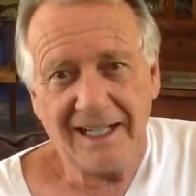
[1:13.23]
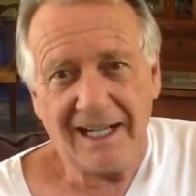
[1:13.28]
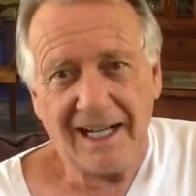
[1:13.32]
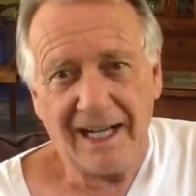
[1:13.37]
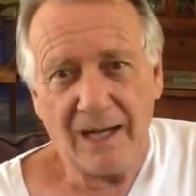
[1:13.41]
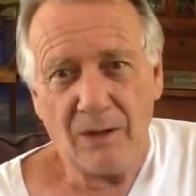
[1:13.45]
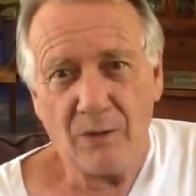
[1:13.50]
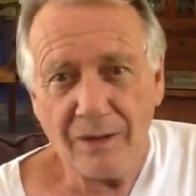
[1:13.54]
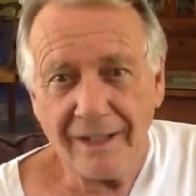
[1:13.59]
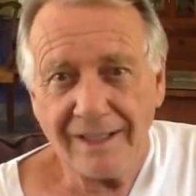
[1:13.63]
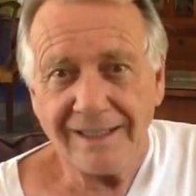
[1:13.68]

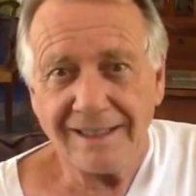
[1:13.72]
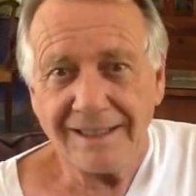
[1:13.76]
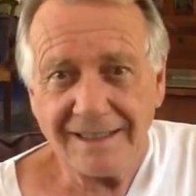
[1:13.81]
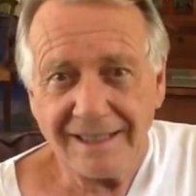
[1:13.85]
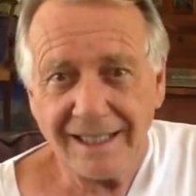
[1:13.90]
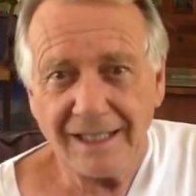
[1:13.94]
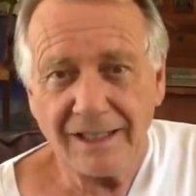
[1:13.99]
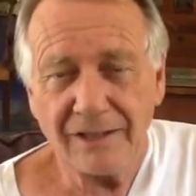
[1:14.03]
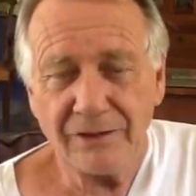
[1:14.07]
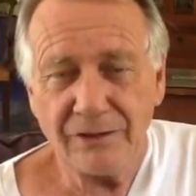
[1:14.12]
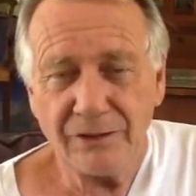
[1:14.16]
I wanted to
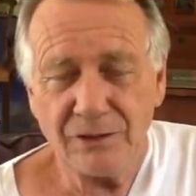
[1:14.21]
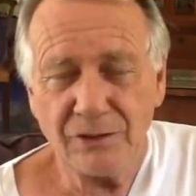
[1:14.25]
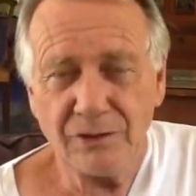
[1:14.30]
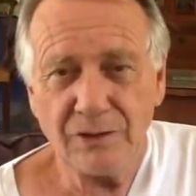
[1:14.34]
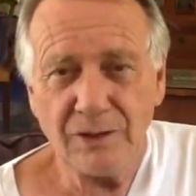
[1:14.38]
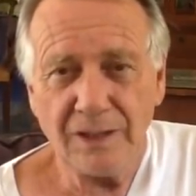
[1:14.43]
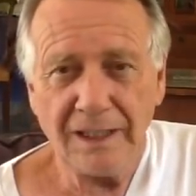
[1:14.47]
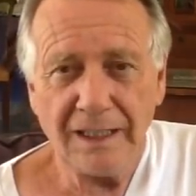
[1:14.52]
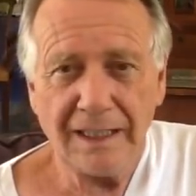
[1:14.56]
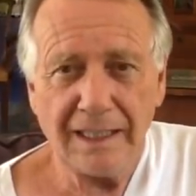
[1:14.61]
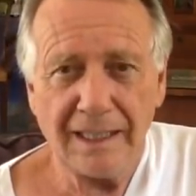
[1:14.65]
tell
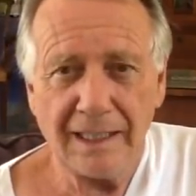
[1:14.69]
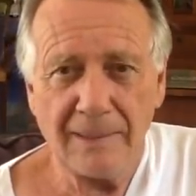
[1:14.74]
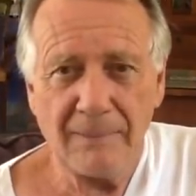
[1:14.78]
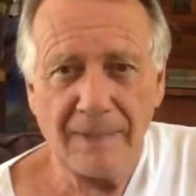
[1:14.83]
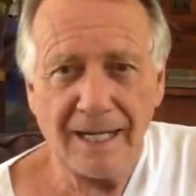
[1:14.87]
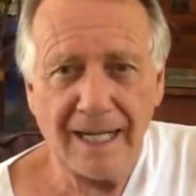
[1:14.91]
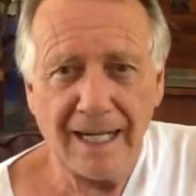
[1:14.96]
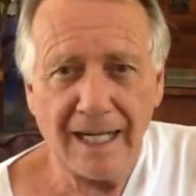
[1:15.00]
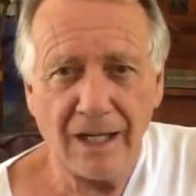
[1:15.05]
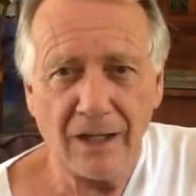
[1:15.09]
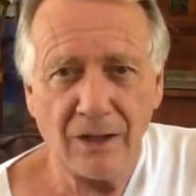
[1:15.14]
you
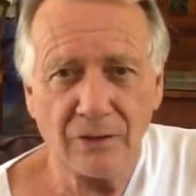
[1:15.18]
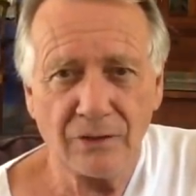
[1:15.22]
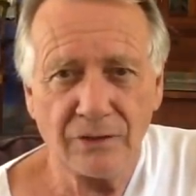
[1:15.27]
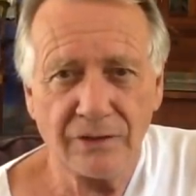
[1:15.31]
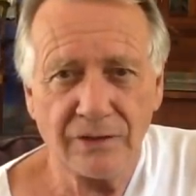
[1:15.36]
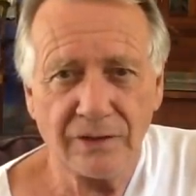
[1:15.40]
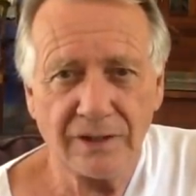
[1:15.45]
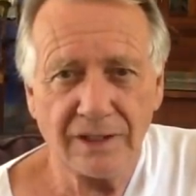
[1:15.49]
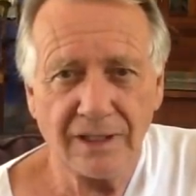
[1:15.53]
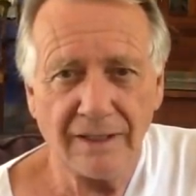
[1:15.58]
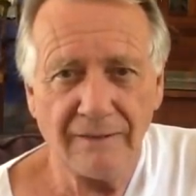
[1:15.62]

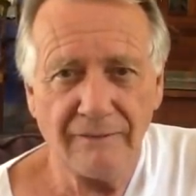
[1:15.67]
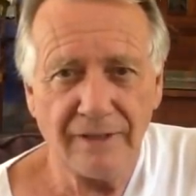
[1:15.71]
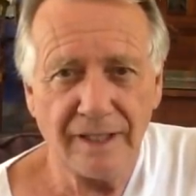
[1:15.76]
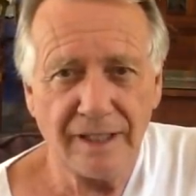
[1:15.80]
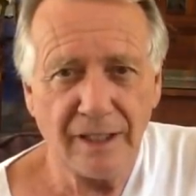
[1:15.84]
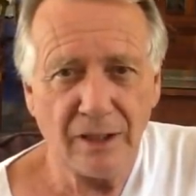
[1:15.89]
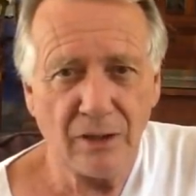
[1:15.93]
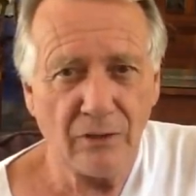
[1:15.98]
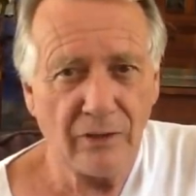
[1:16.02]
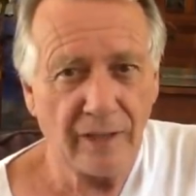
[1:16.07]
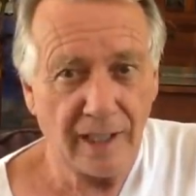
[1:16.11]
about a
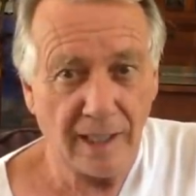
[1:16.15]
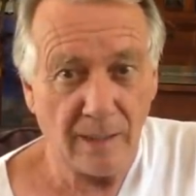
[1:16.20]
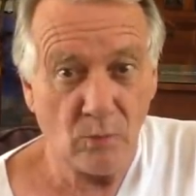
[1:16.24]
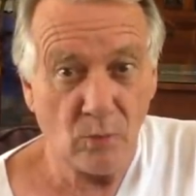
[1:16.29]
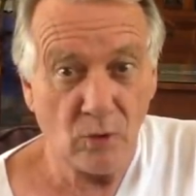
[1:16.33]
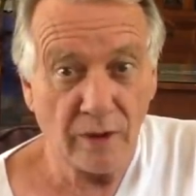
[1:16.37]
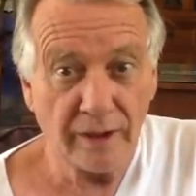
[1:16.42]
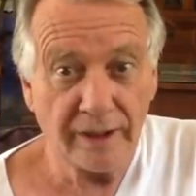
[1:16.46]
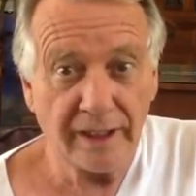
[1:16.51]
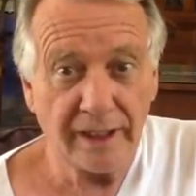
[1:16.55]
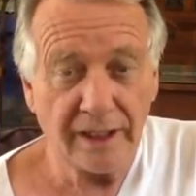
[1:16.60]
video that I'm
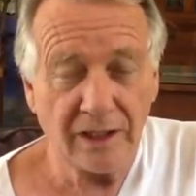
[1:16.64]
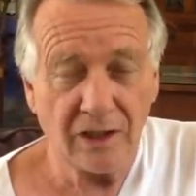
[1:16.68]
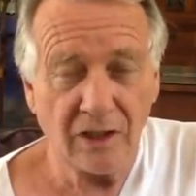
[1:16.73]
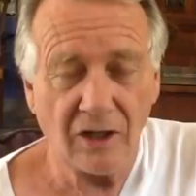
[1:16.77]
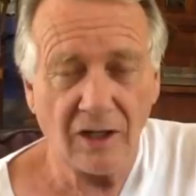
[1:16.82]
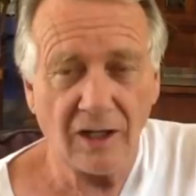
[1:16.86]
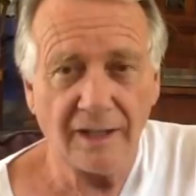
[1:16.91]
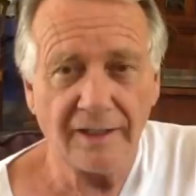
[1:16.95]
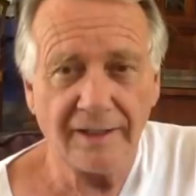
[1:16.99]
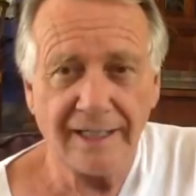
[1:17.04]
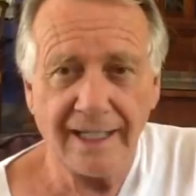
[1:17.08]
working
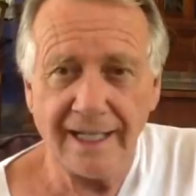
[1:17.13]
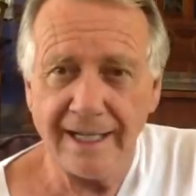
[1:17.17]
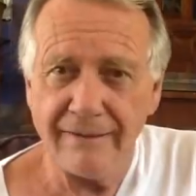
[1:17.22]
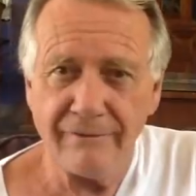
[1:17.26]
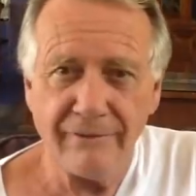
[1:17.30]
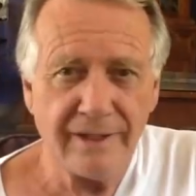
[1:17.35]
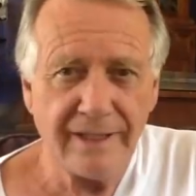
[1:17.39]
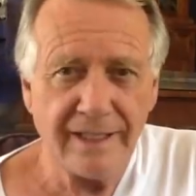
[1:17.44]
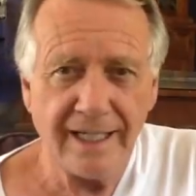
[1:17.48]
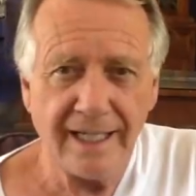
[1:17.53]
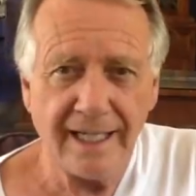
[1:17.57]
on.
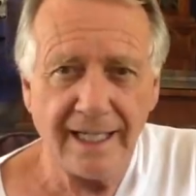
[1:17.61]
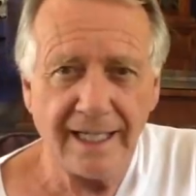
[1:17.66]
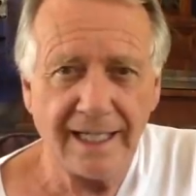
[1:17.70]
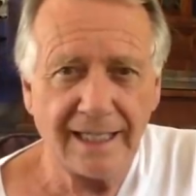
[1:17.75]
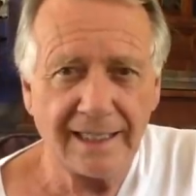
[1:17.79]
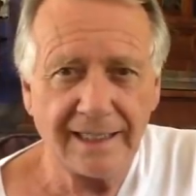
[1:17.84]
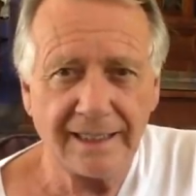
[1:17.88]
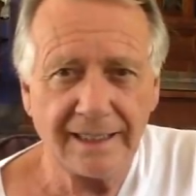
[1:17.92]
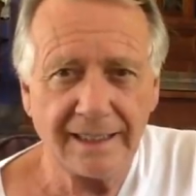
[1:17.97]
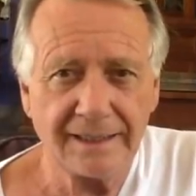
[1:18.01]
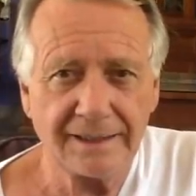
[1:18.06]
Every day
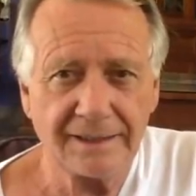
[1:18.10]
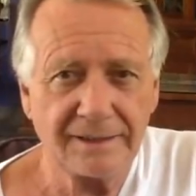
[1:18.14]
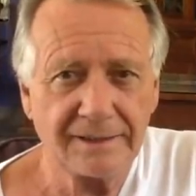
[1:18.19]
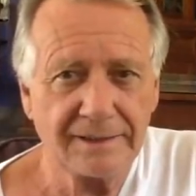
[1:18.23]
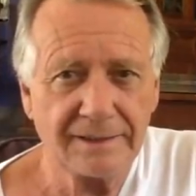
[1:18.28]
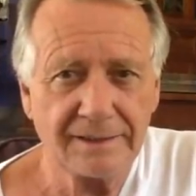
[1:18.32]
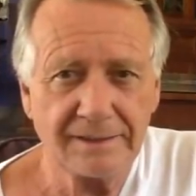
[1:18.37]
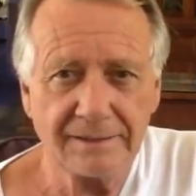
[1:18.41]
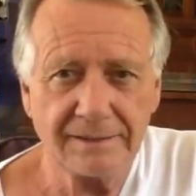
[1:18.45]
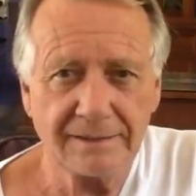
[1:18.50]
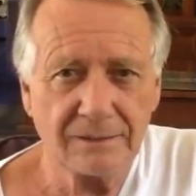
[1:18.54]
I
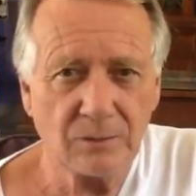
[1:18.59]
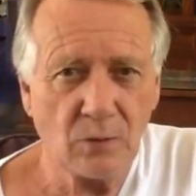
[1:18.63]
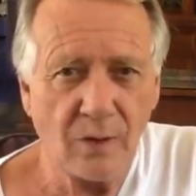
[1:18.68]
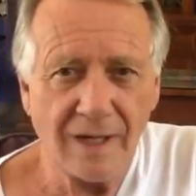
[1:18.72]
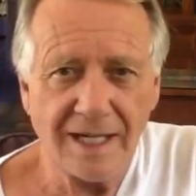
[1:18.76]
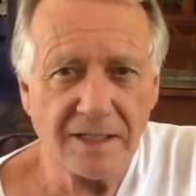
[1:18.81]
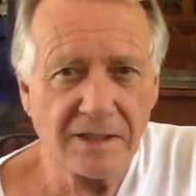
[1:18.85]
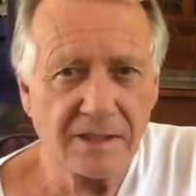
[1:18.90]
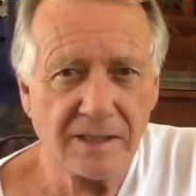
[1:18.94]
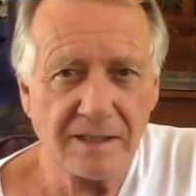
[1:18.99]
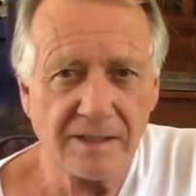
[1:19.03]
get
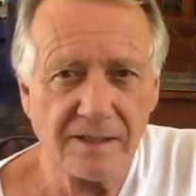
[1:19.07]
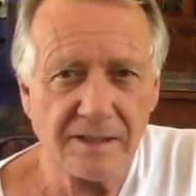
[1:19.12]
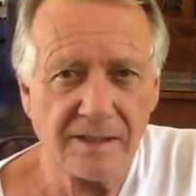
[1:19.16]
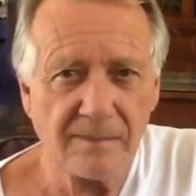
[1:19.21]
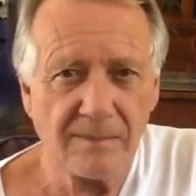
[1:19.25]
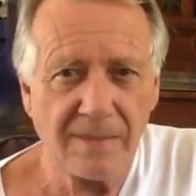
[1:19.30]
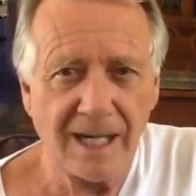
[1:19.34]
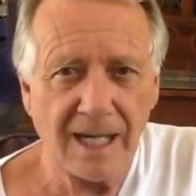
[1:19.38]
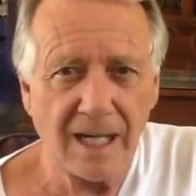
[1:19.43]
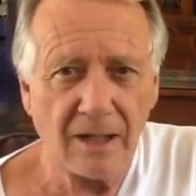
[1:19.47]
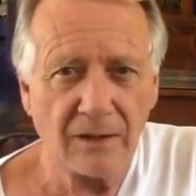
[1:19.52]
questions
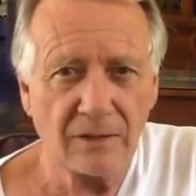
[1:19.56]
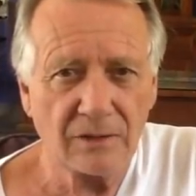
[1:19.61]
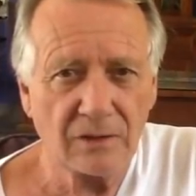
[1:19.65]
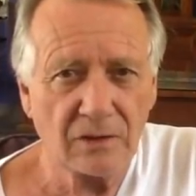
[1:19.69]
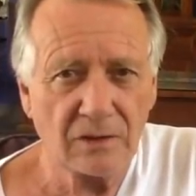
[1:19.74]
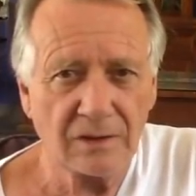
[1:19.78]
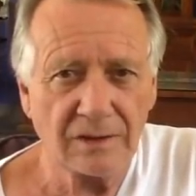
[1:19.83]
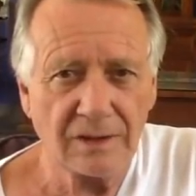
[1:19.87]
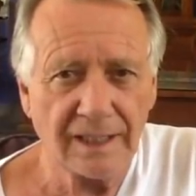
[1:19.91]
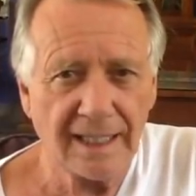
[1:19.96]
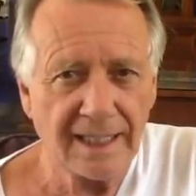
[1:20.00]

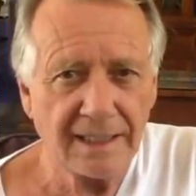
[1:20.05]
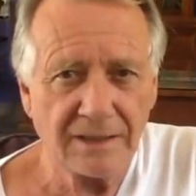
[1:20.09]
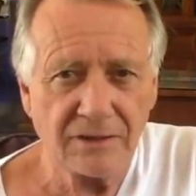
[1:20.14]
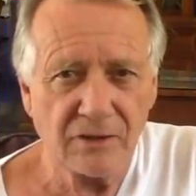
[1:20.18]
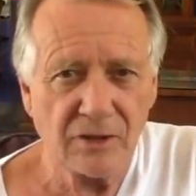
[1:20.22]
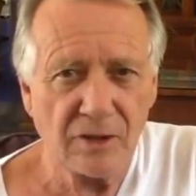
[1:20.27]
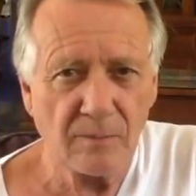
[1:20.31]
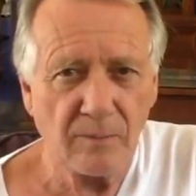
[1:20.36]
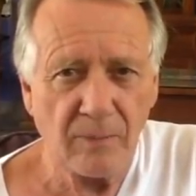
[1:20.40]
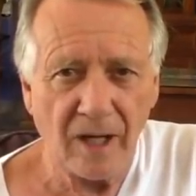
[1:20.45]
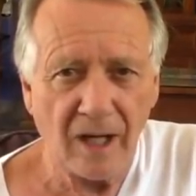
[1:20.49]
about Lake
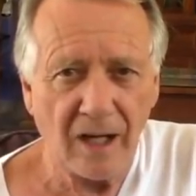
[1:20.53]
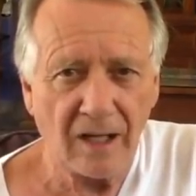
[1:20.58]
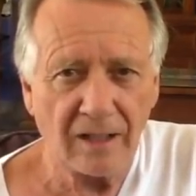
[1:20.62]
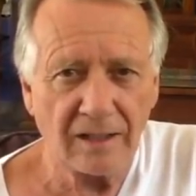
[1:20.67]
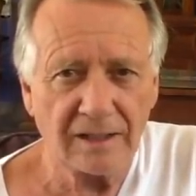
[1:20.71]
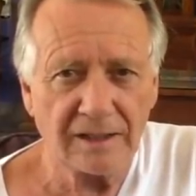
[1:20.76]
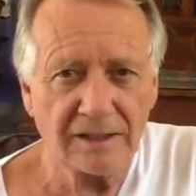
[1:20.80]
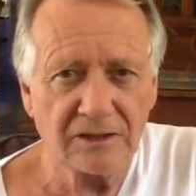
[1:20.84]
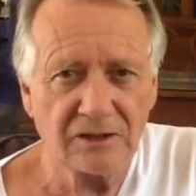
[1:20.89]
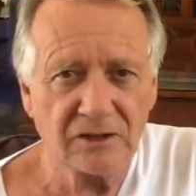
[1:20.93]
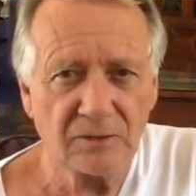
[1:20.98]

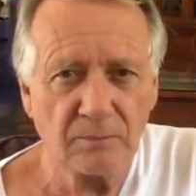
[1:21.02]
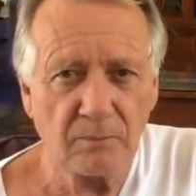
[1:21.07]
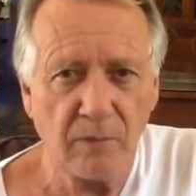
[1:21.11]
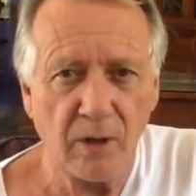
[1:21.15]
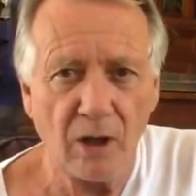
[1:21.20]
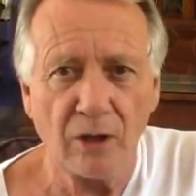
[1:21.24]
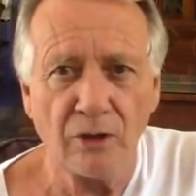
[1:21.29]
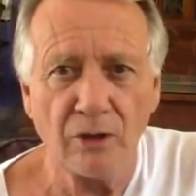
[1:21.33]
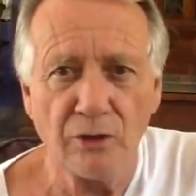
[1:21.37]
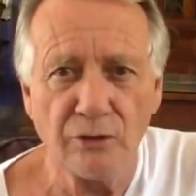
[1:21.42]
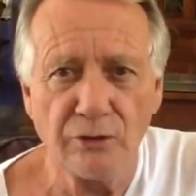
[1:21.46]
Chapala's
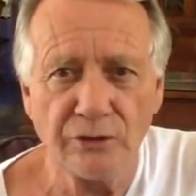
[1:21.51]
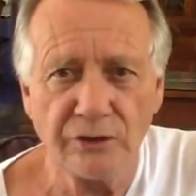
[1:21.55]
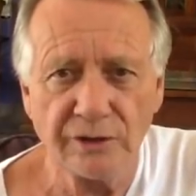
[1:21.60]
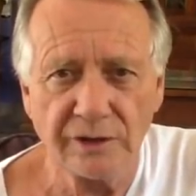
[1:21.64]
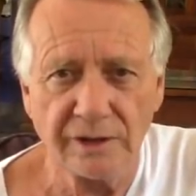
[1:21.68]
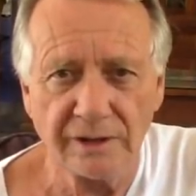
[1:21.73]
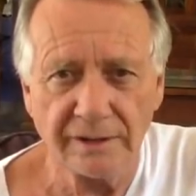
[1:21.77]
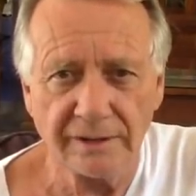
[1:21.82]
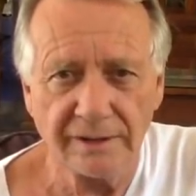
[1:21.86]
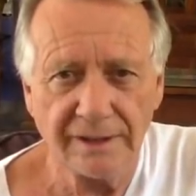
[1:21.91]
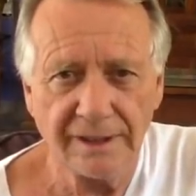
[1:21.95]

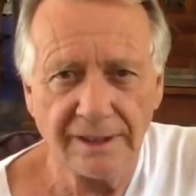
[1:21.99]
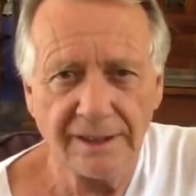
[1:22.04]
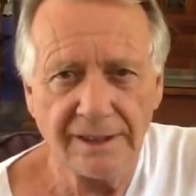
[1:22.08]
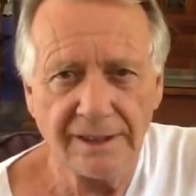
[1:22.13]
pollution,